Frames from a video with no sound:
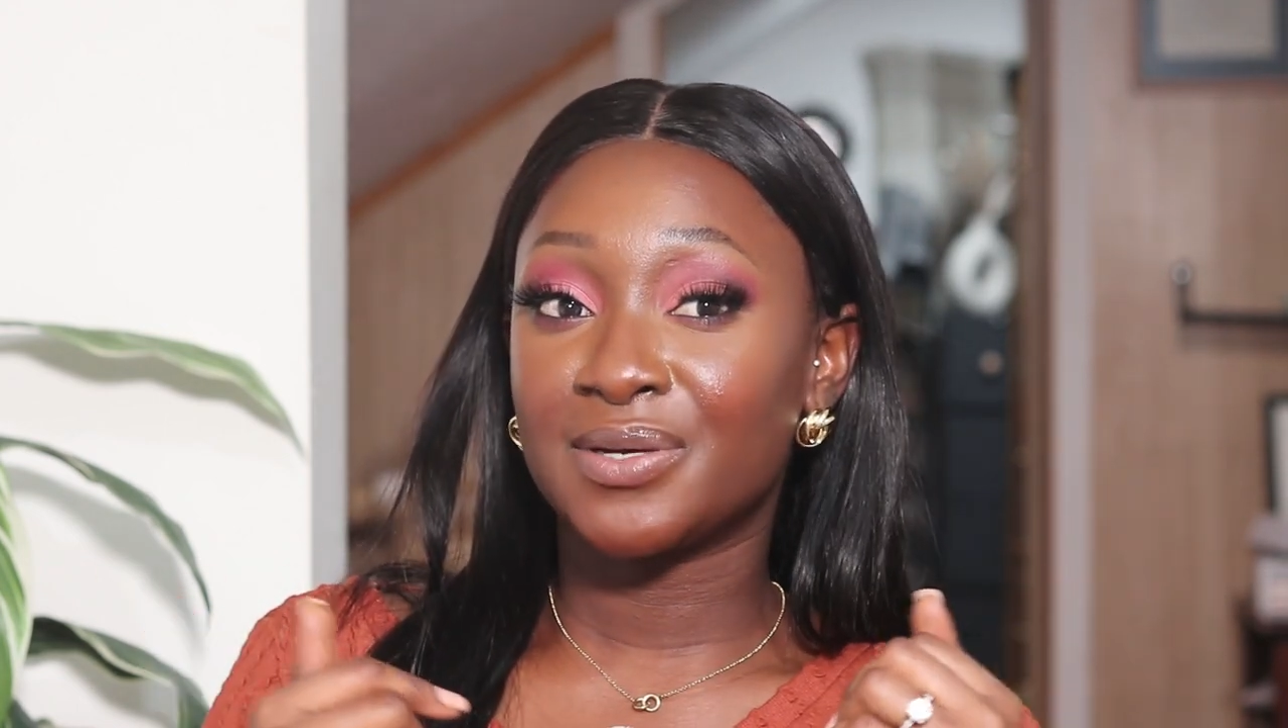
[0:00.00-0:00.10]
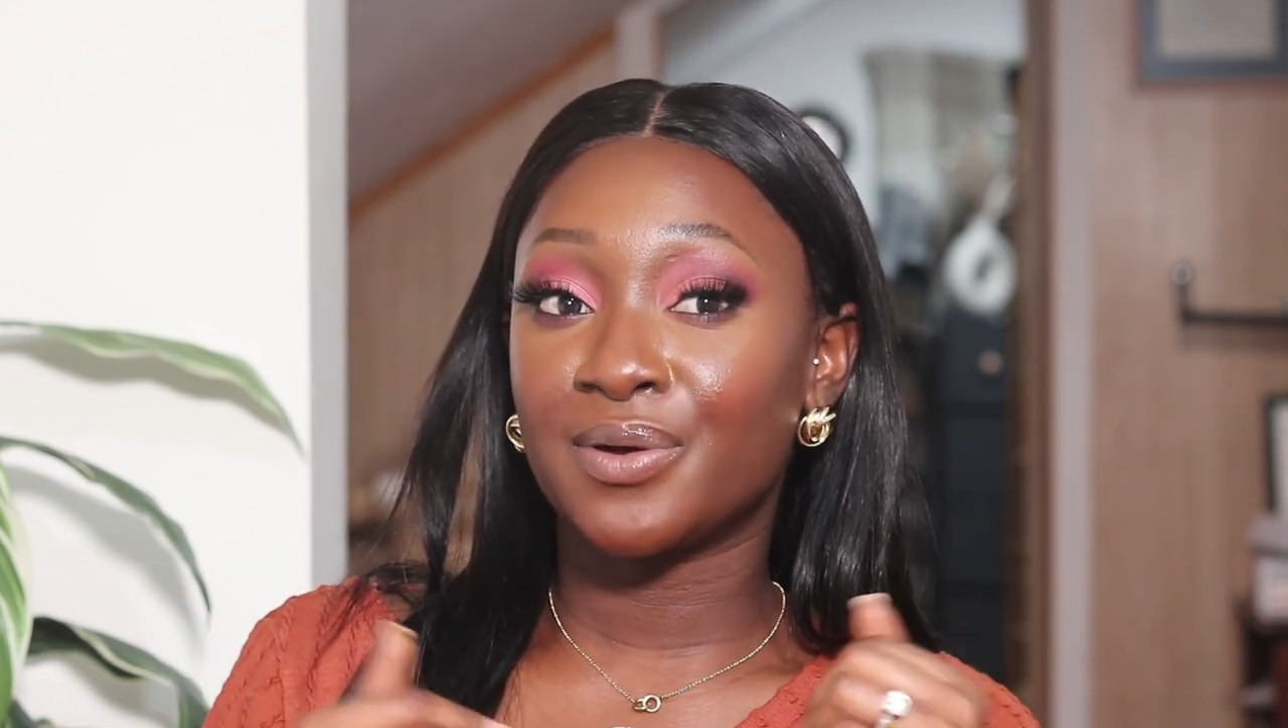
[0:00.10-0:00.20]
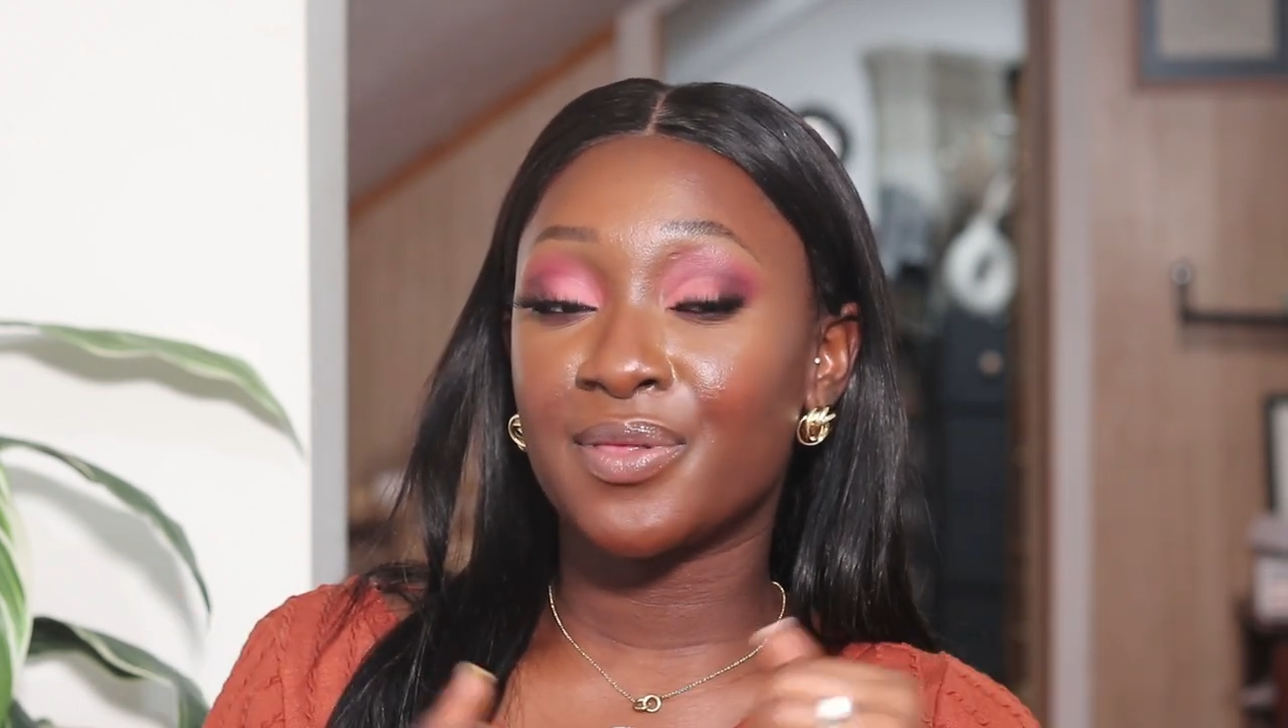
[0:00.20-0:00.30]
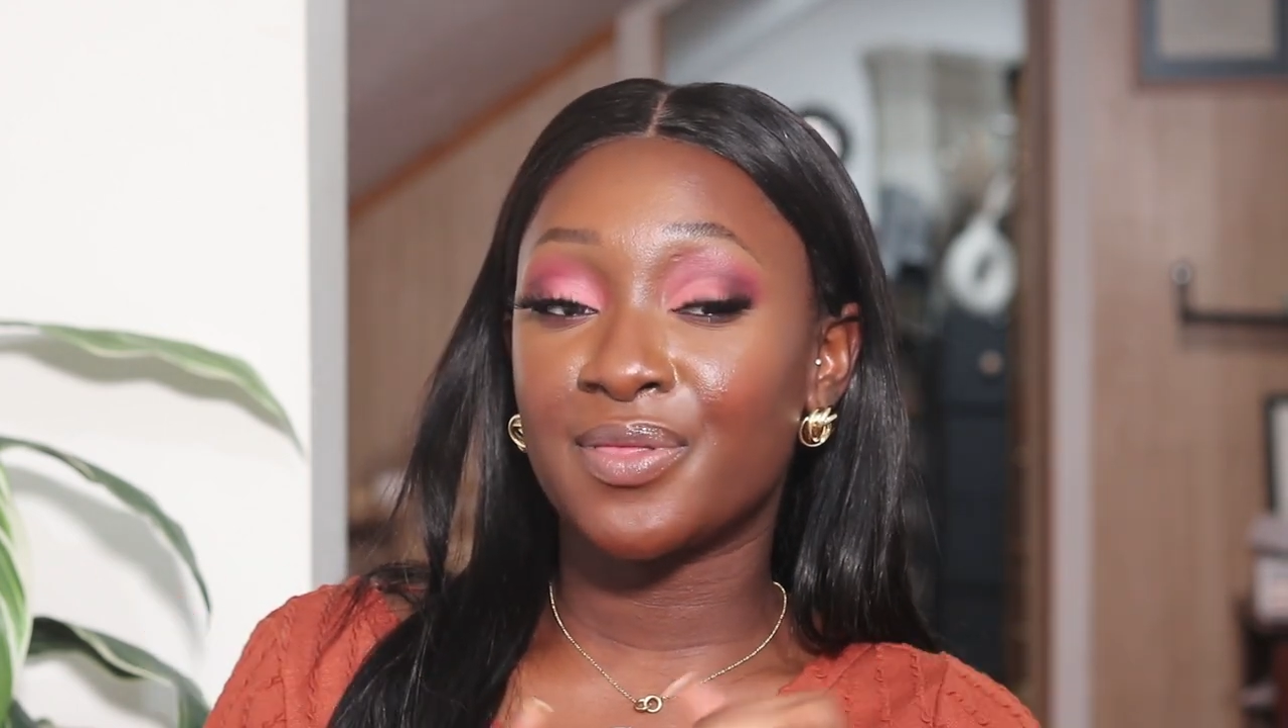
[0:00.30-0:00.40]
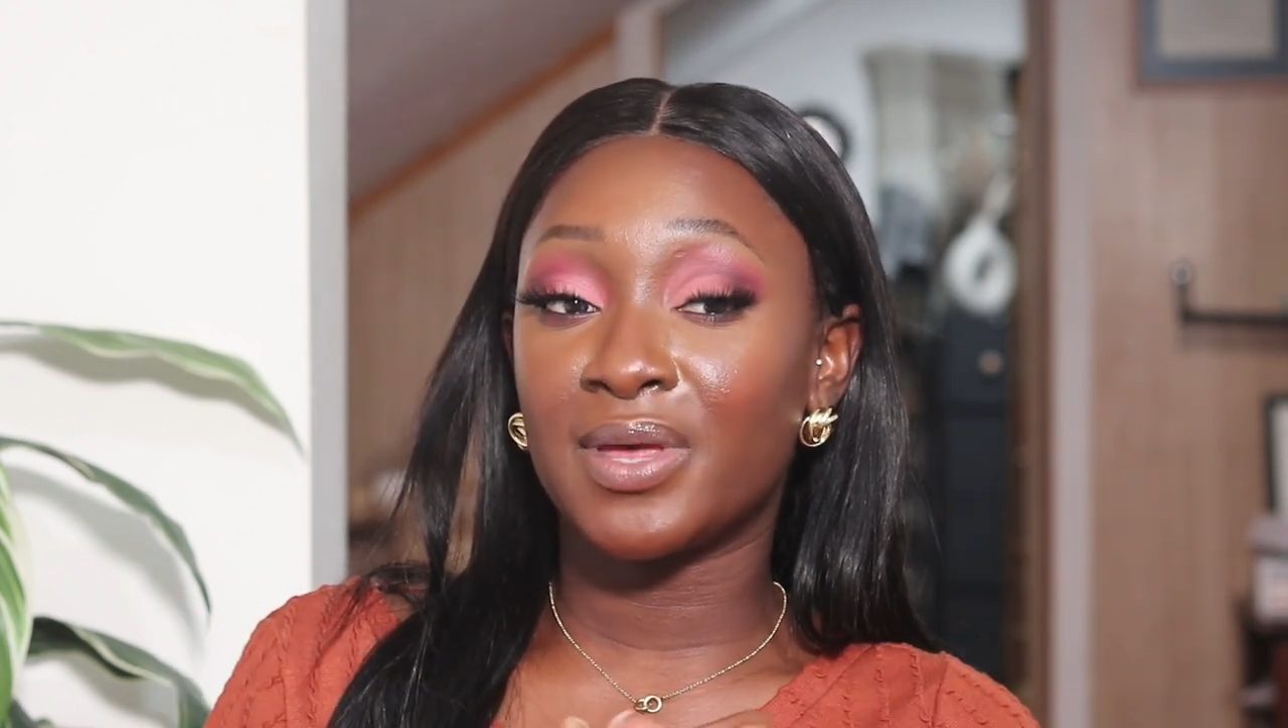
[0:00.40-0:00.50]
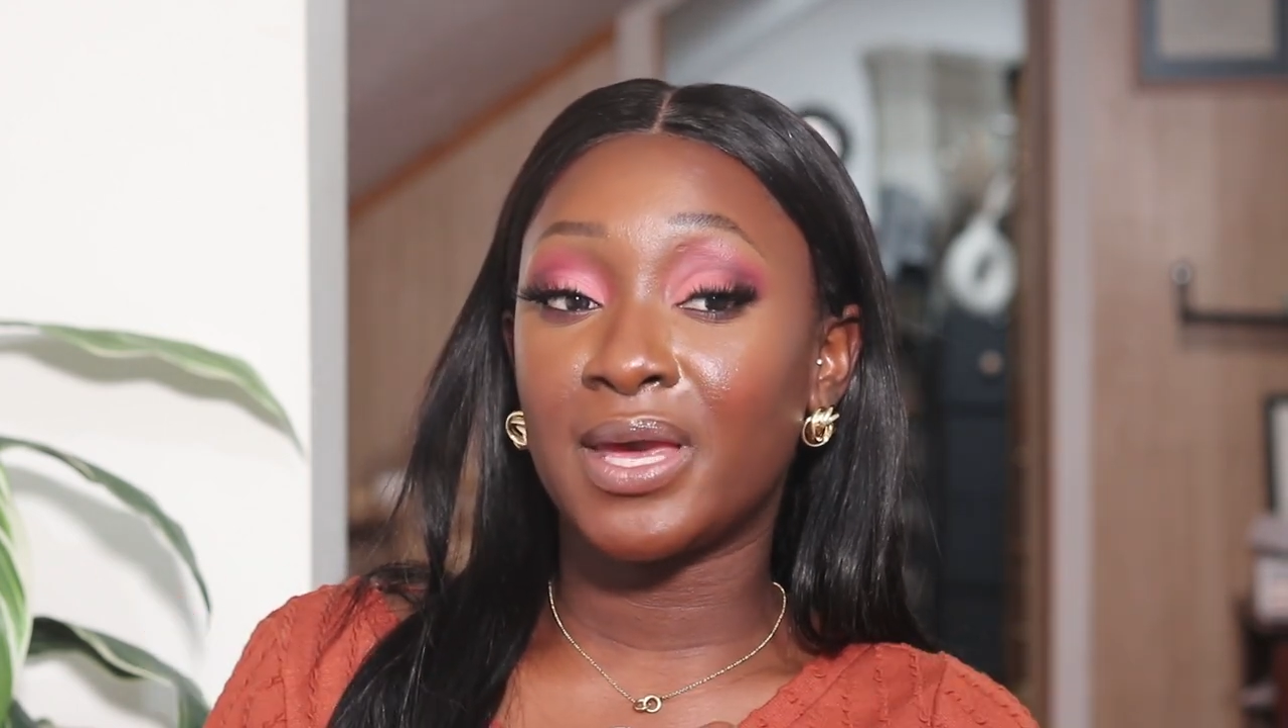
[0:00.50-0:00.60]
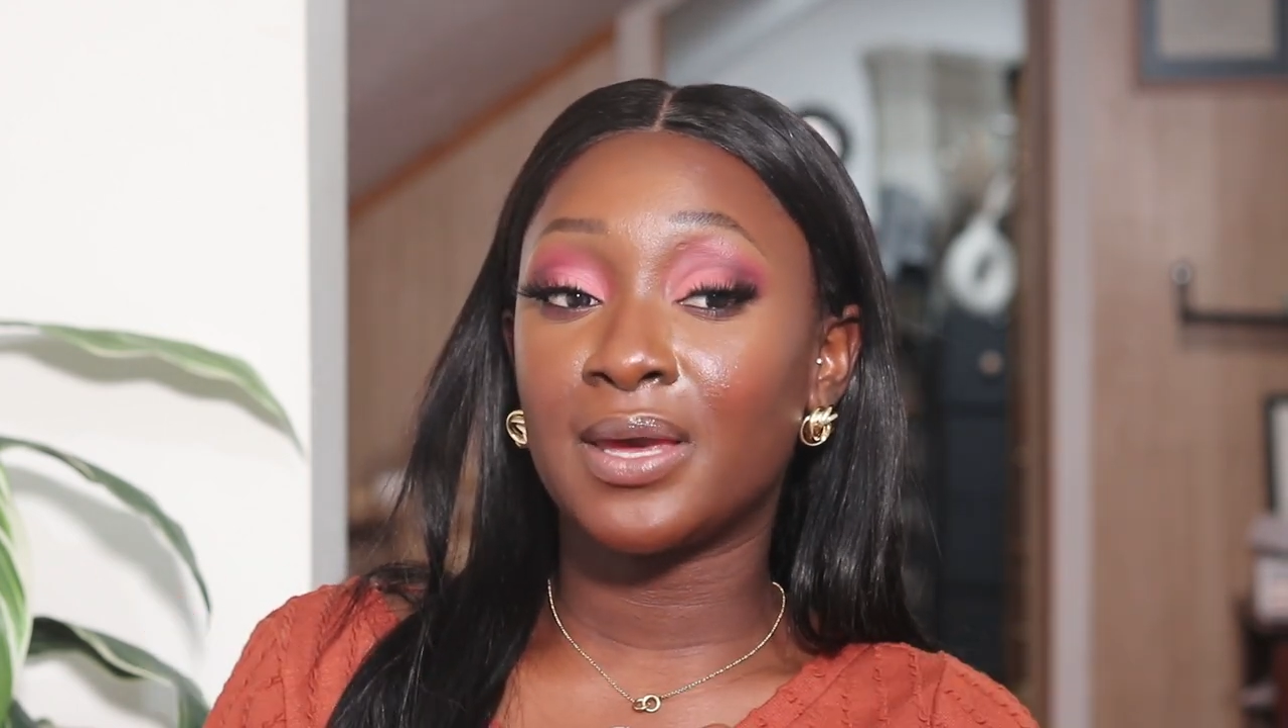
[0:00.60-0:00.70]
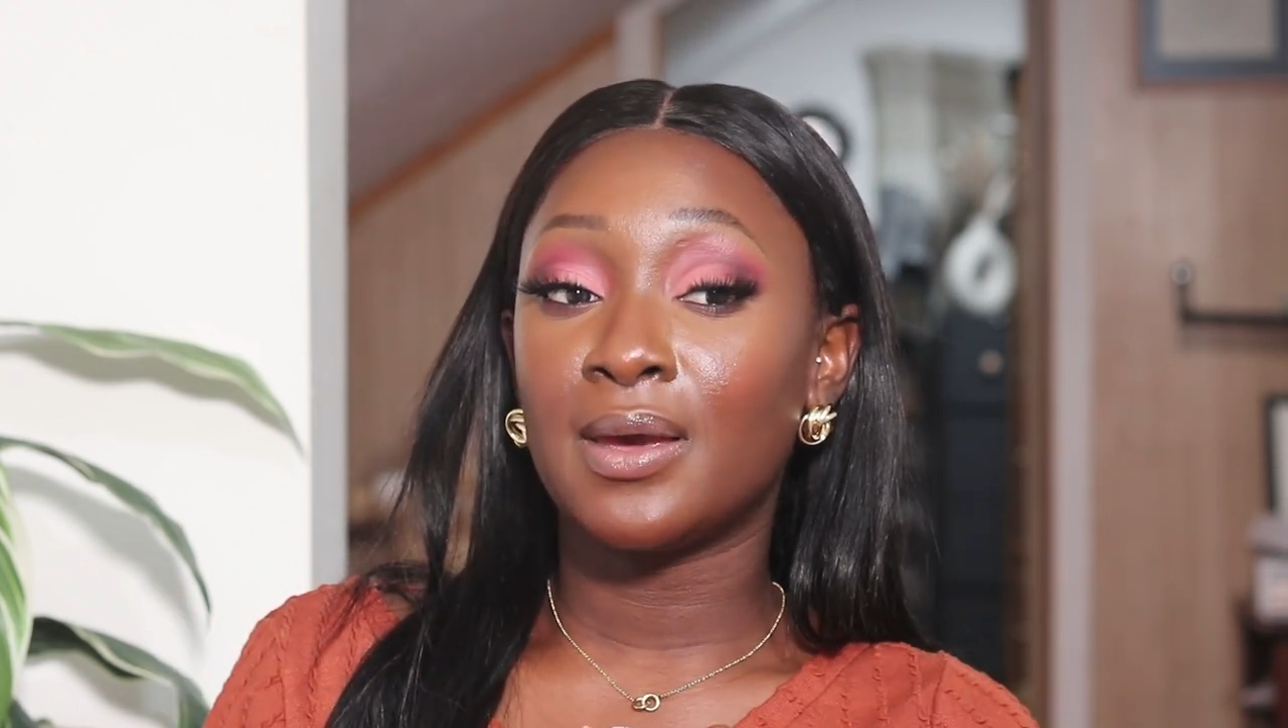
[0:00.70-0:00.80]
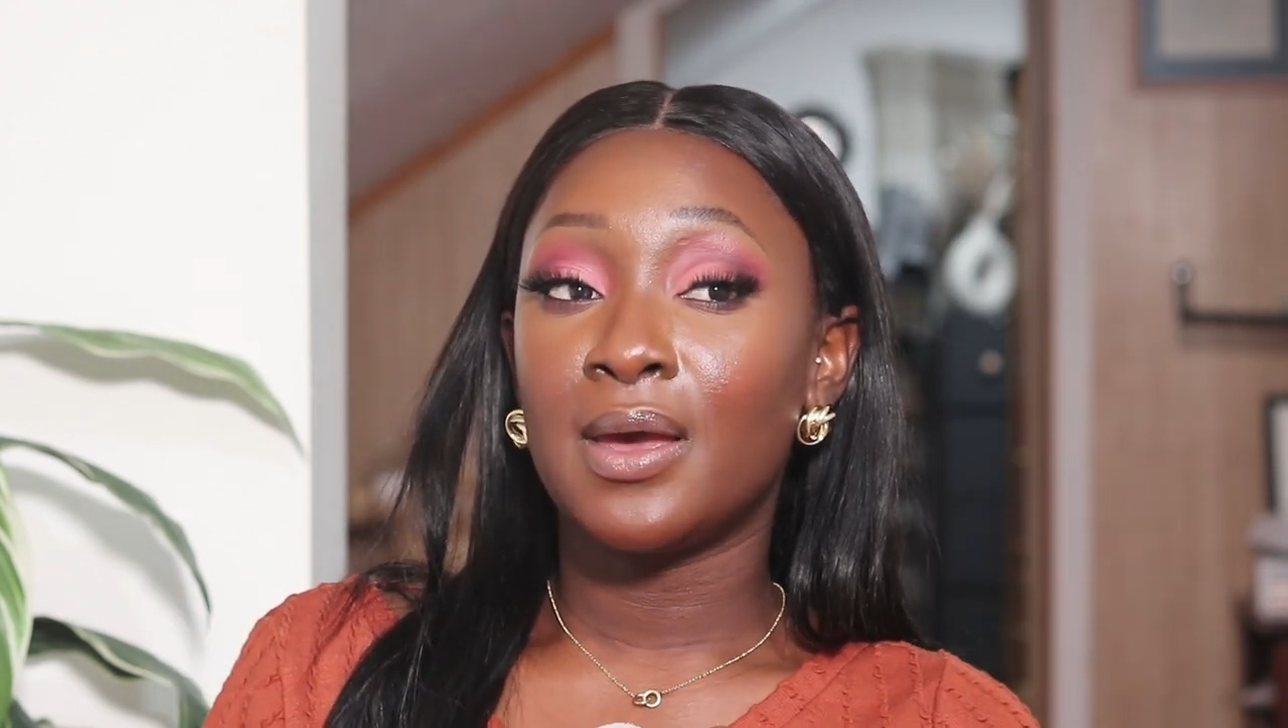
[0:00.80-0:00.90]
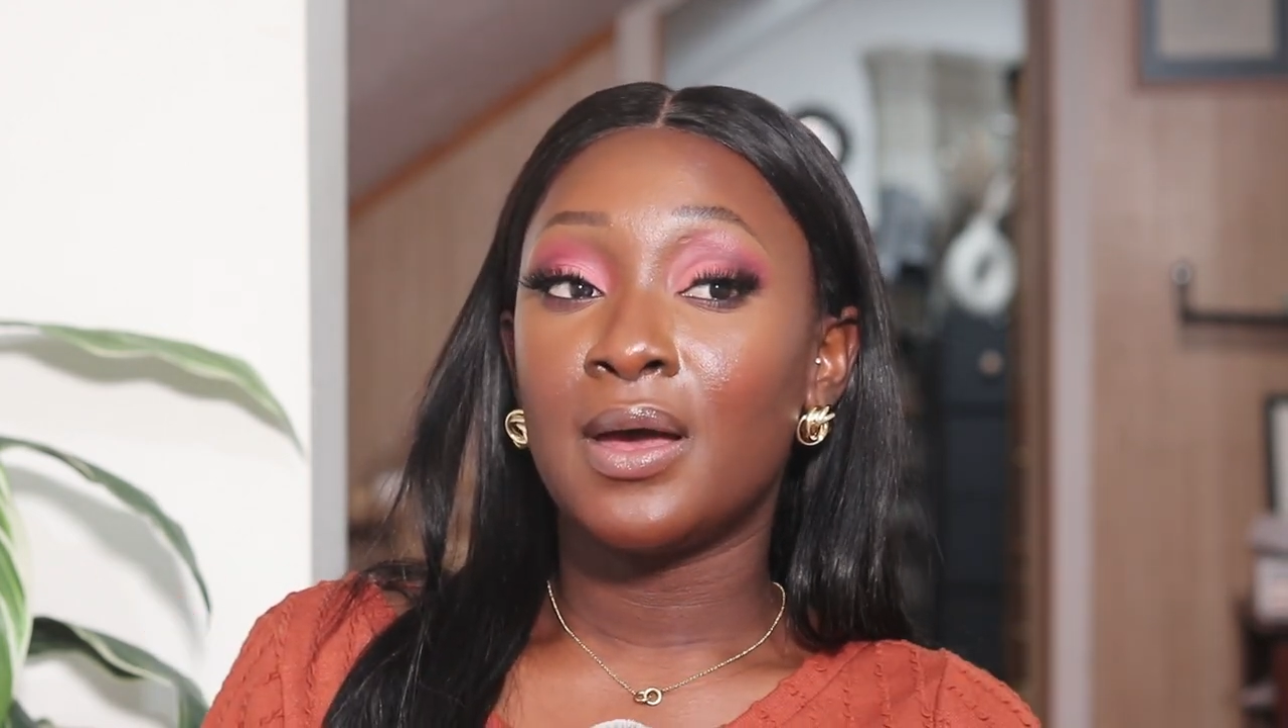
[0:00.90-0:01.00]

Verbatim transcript: good thing,